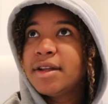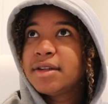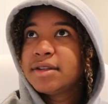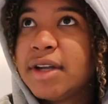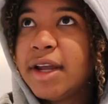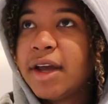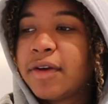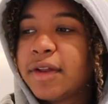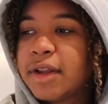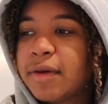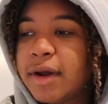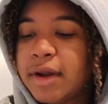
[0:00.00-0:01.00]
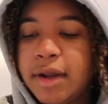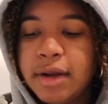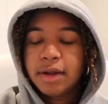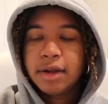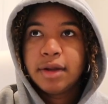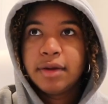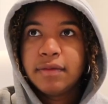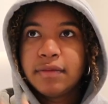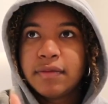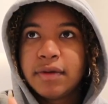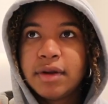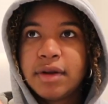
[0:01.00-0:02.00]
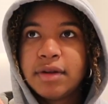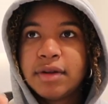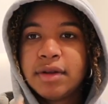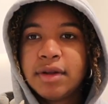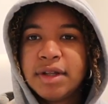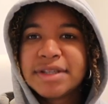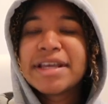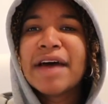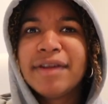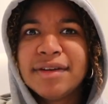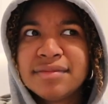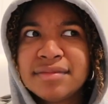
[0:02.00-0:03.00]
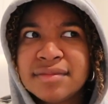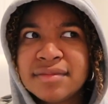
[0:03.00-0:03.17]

Mm, Did I calculate that right? Seven.